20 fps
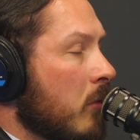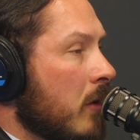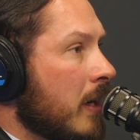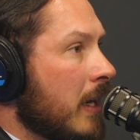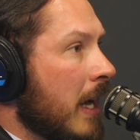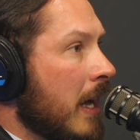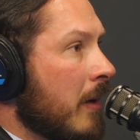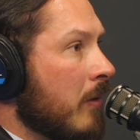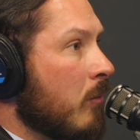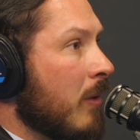
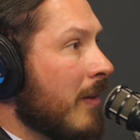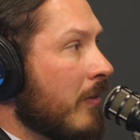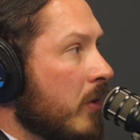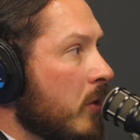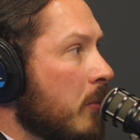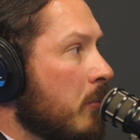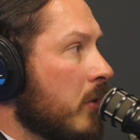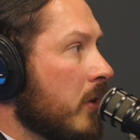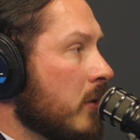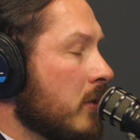work on
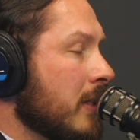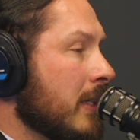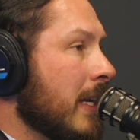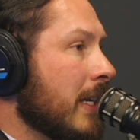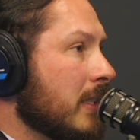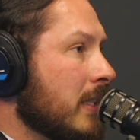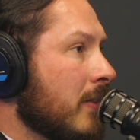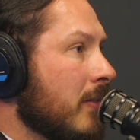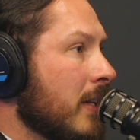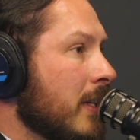revenue producing
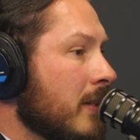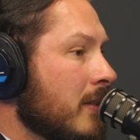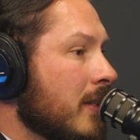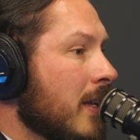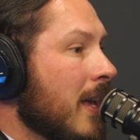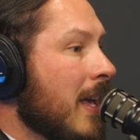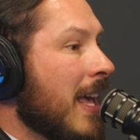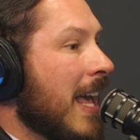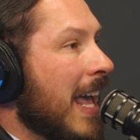activities,